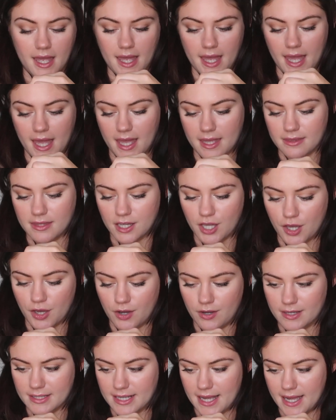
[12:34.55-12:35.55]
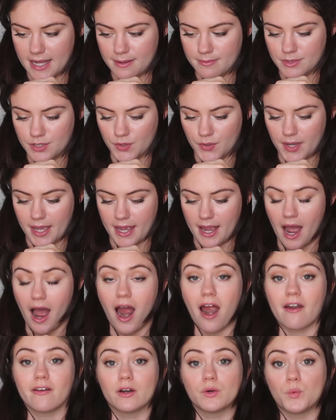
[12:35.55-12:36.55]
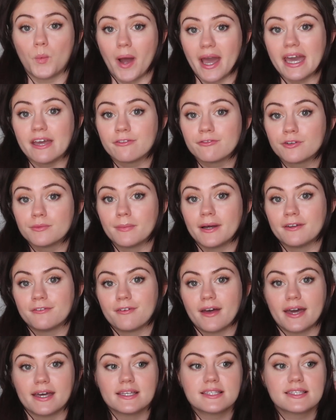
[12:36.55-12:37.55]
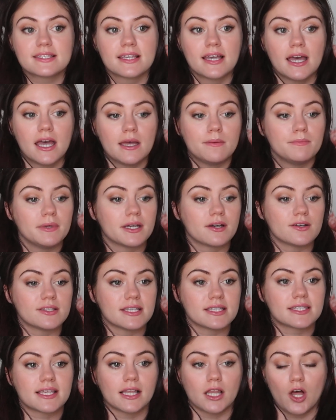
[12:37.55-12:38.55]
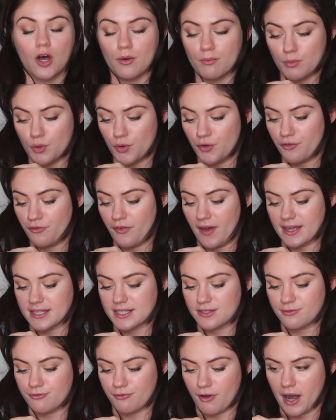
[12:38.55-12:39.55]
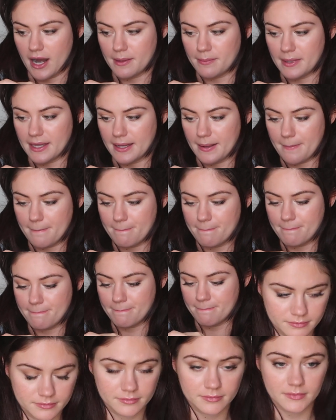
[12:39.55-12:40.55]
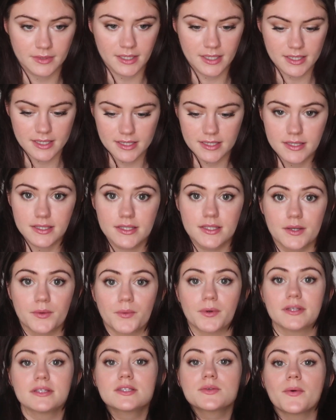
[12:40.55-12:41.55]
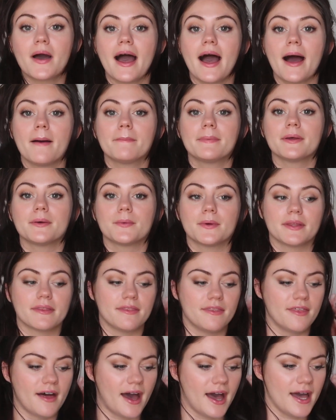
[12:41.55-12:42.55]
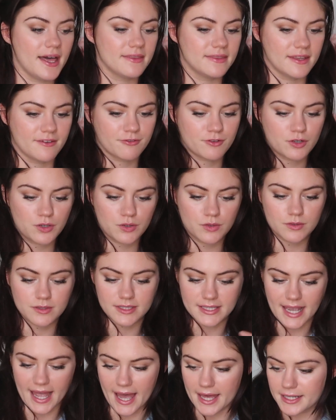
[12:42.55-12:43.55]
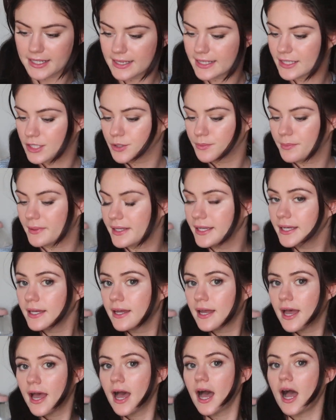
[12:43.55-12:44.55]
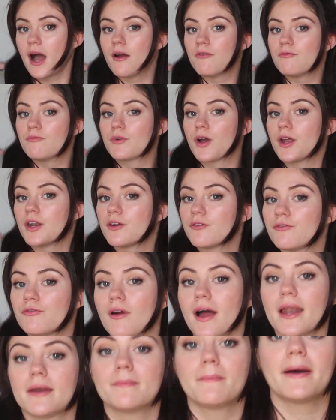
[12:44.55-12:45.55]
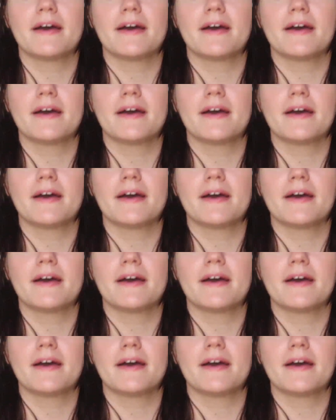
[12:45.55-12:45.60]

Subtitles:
And the curls I am doing are away from my face because it's a lot more face framing. So once we're happy with that and they've cooled down a little bit, I'm going to run